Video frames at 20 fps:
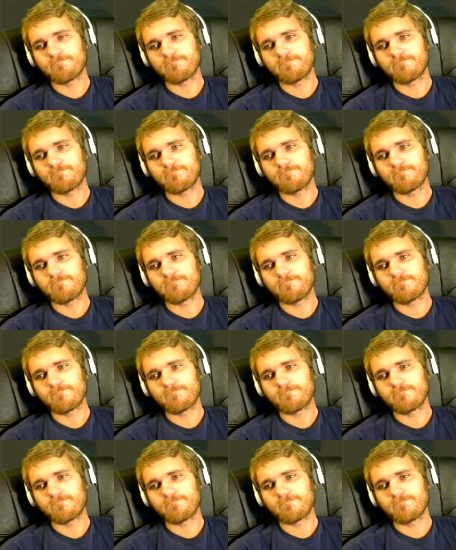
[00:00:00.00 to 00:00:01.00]

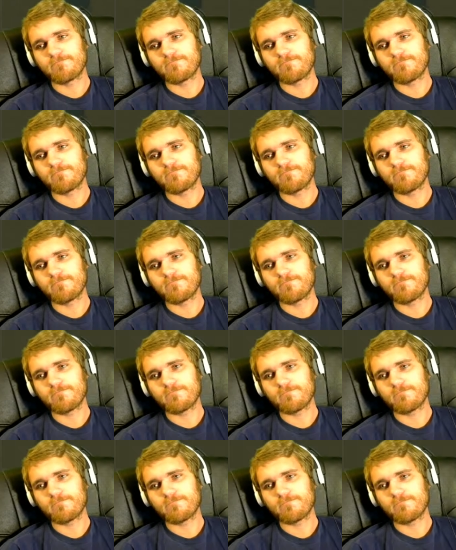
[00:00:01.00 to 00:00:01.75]
(no one is talking)